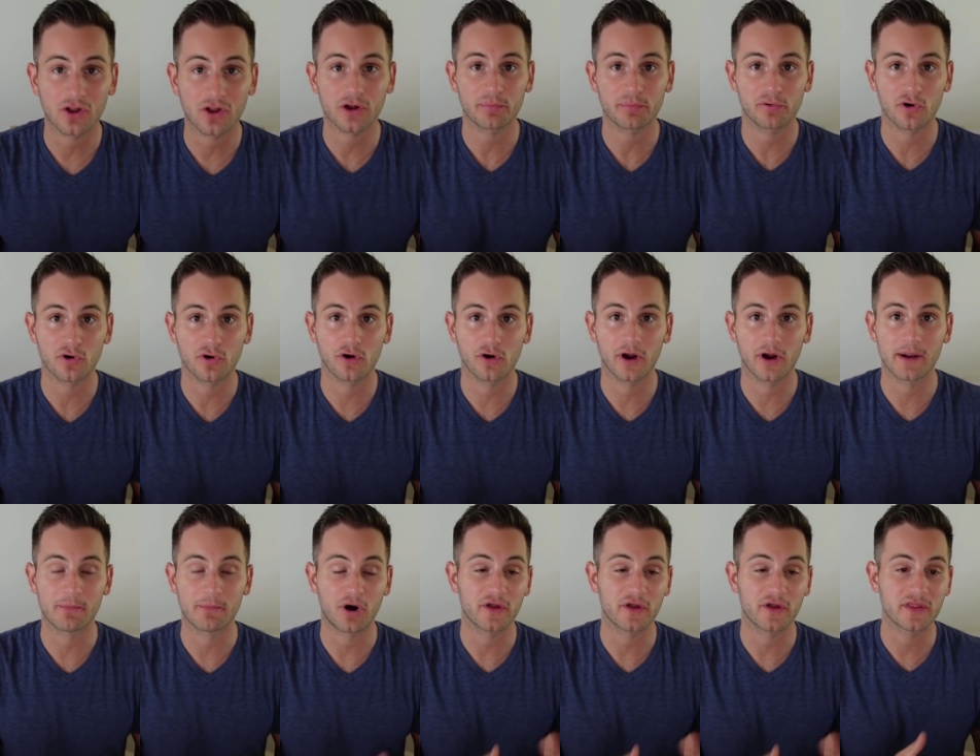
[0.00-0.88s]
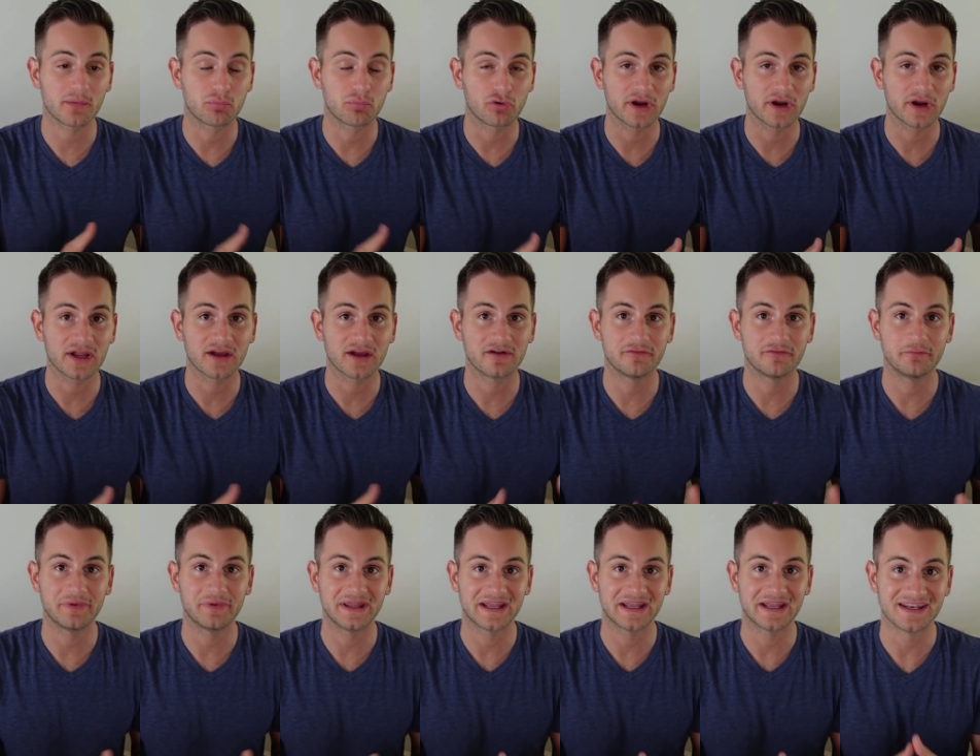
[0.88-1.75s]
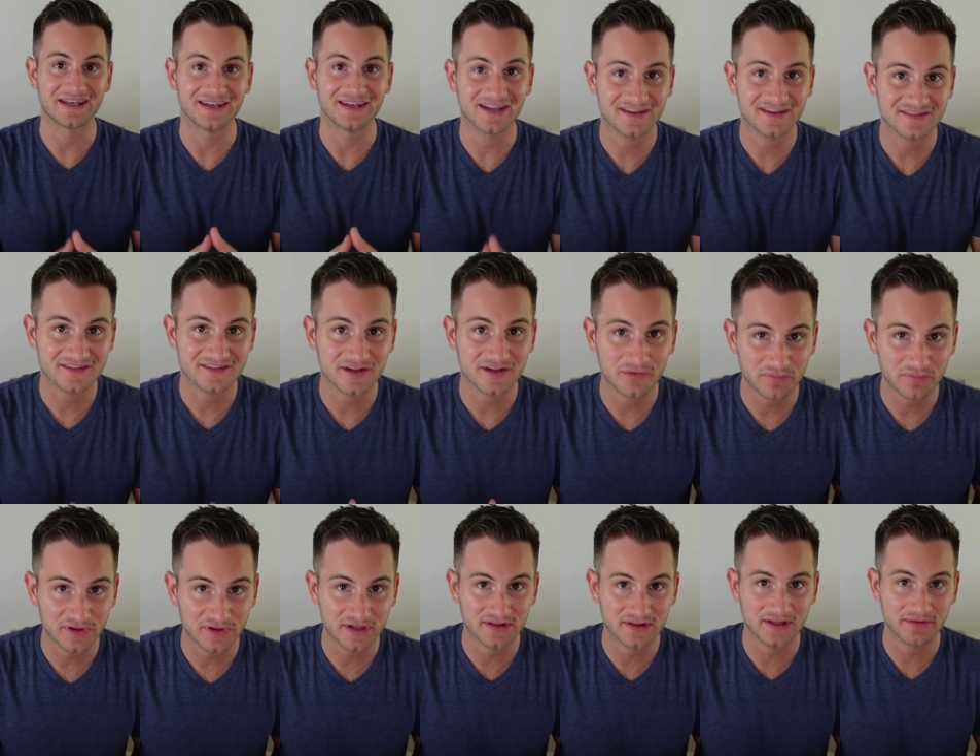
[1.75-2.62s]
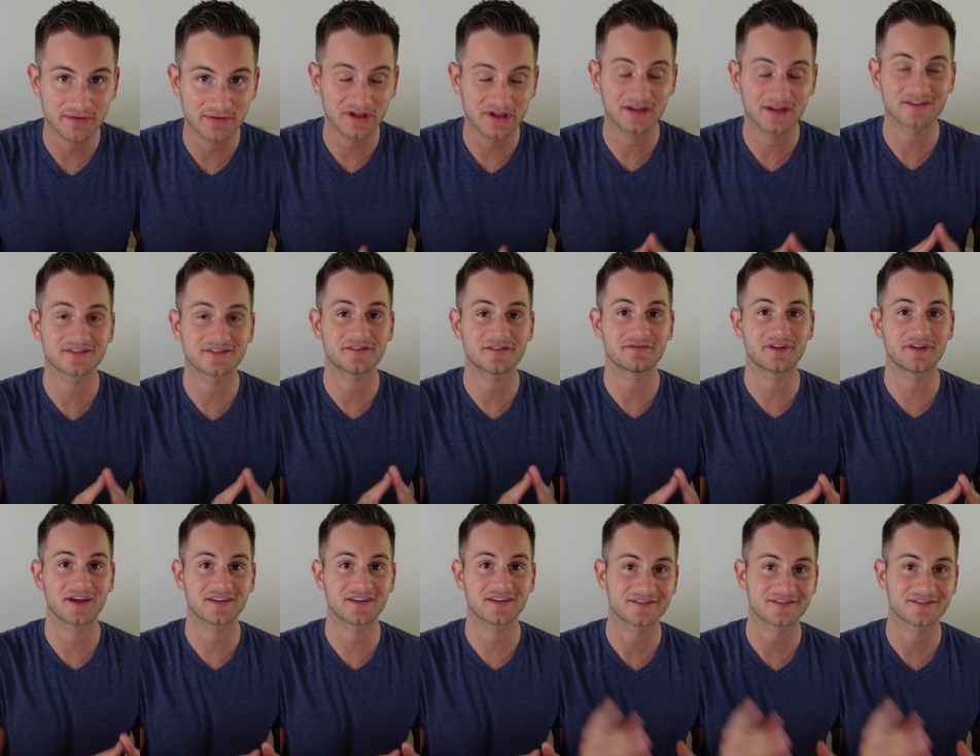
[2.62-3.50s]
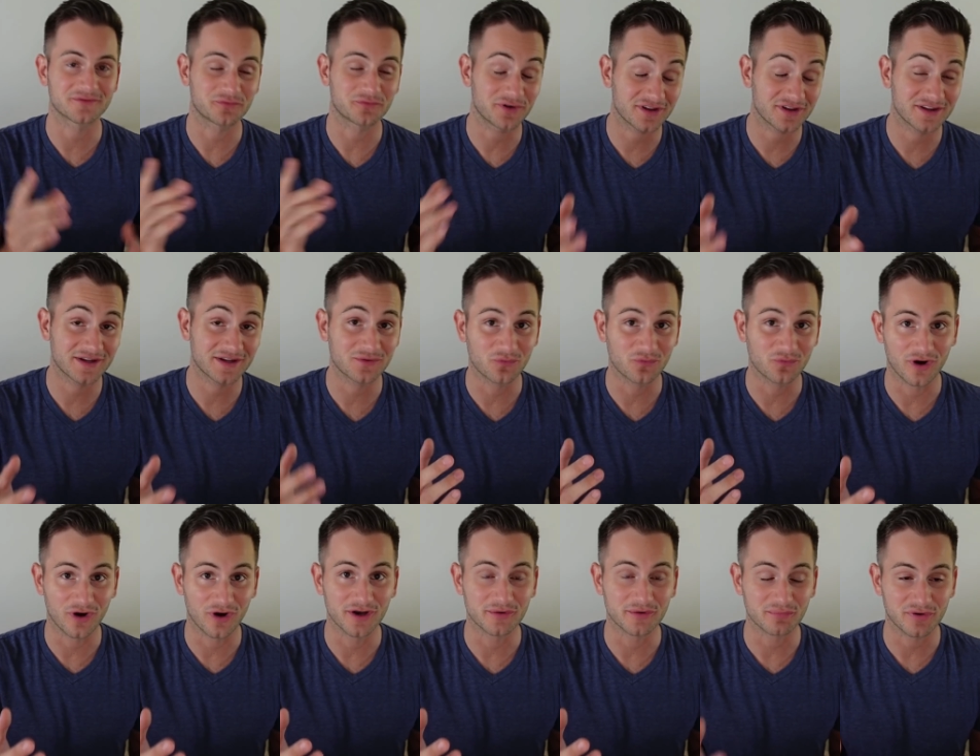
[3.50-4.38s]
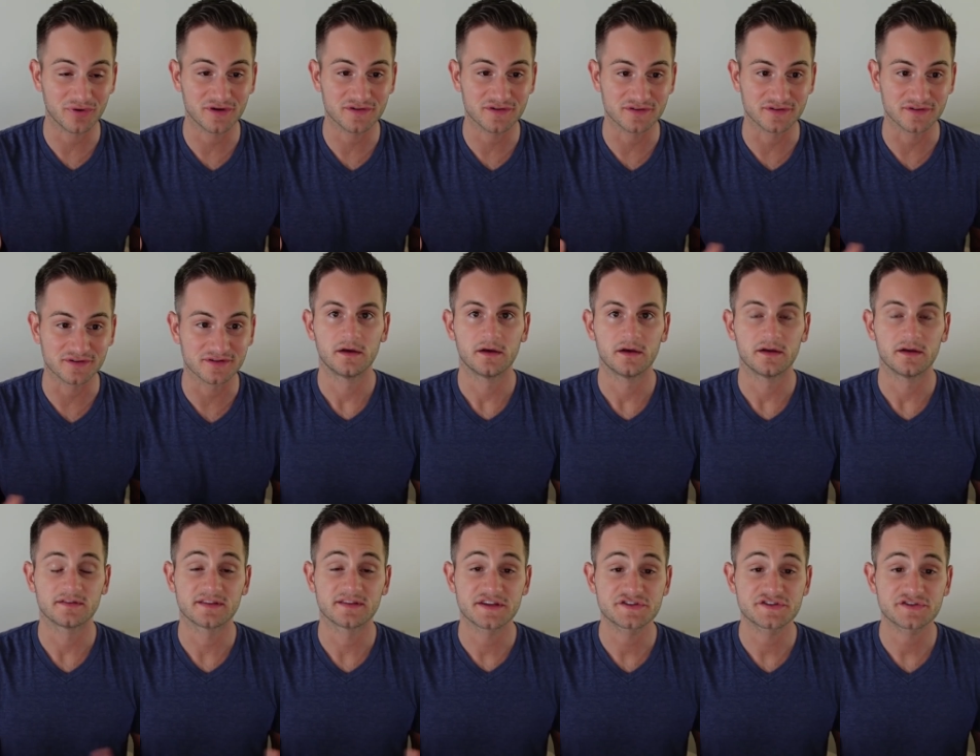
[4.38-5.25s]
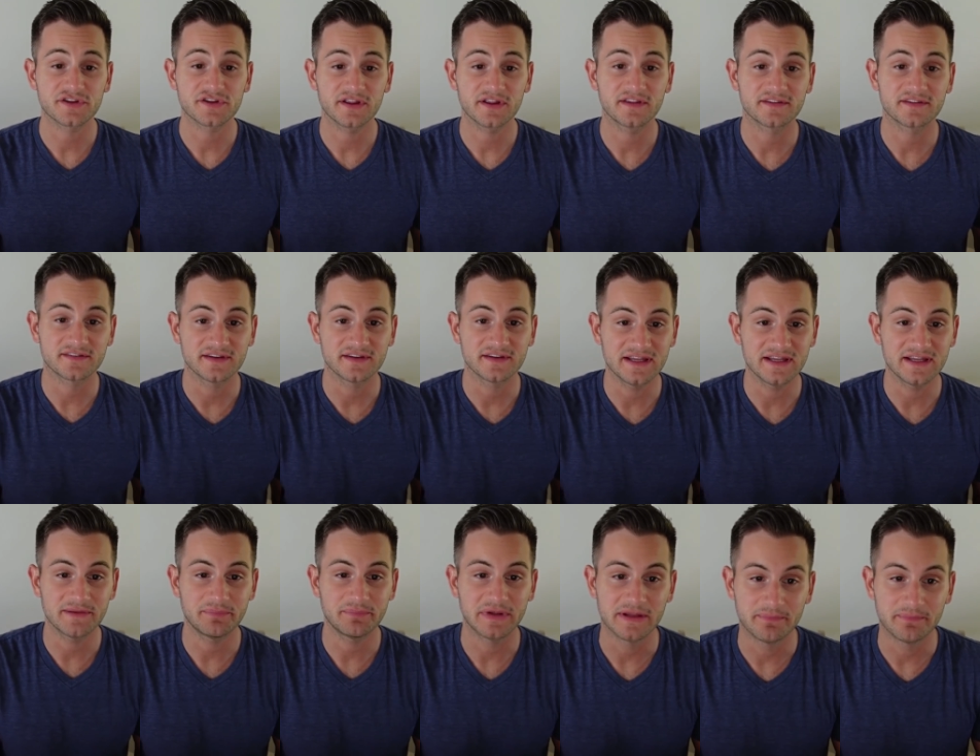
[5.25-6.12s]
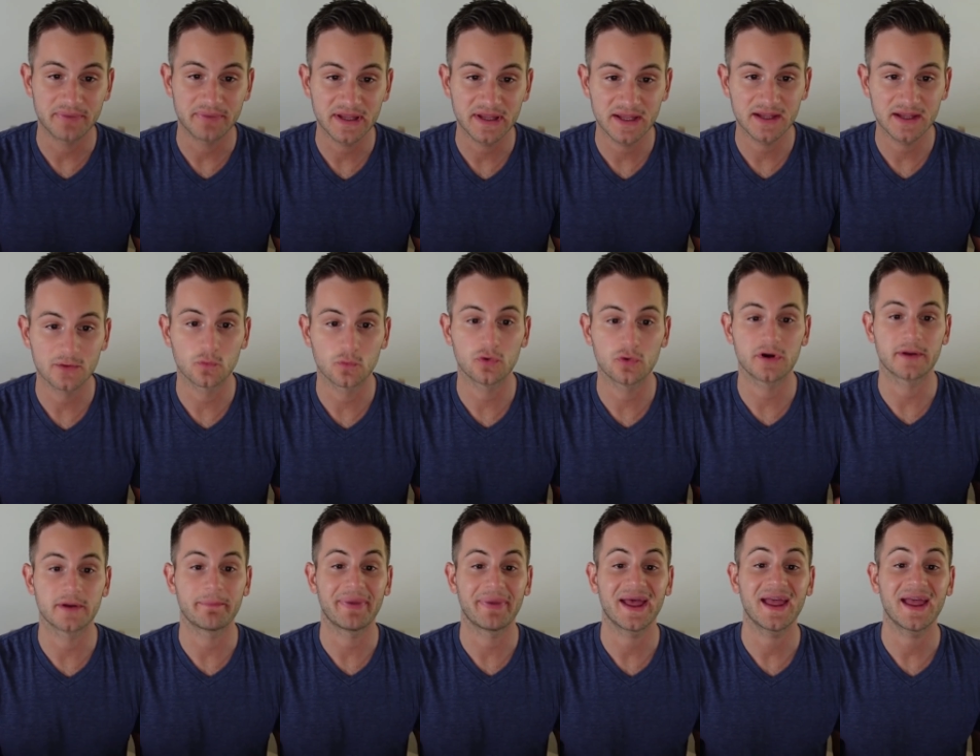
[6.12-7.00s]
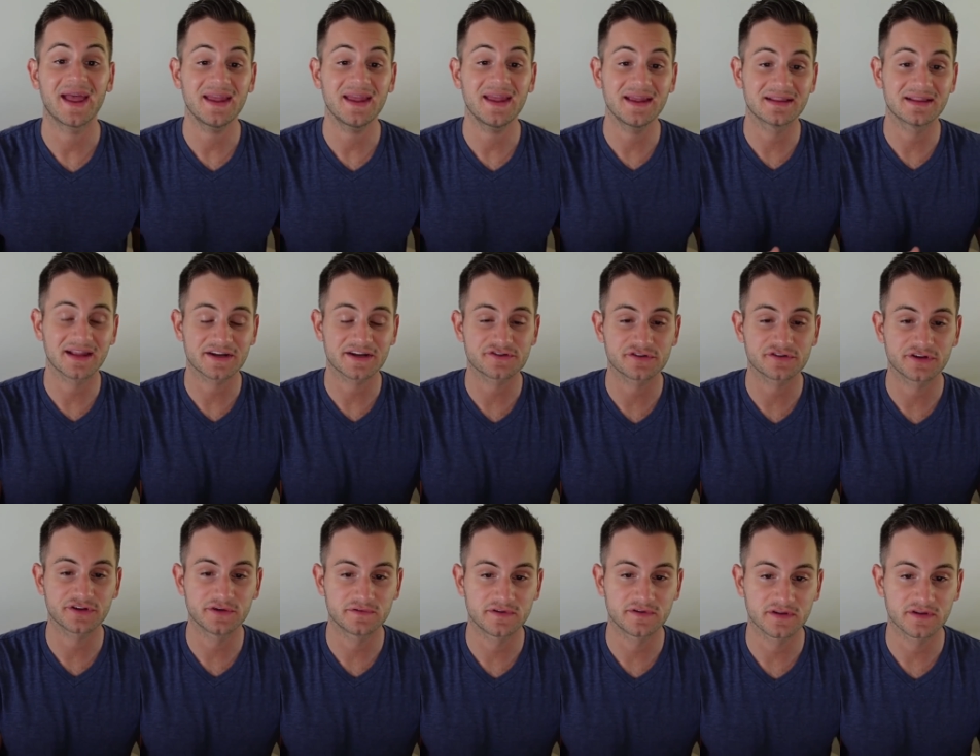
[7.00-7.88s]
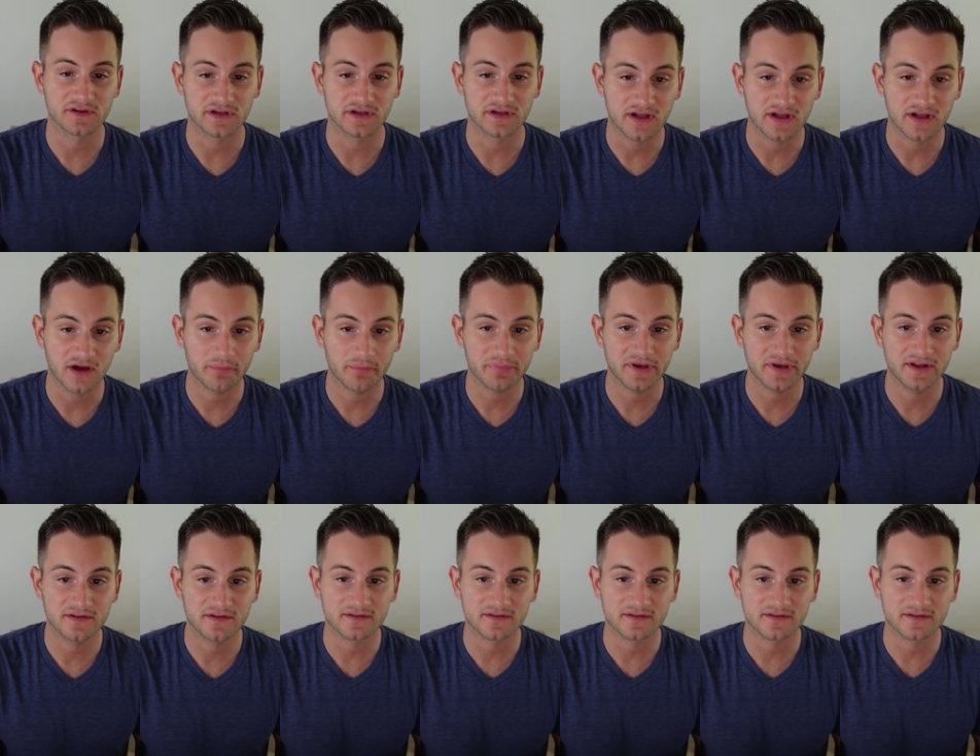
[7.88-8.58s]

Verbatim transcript: program on the brink of being nixed completely because of, yes, really one person. Essentially, the CEPP would pay electric utility companies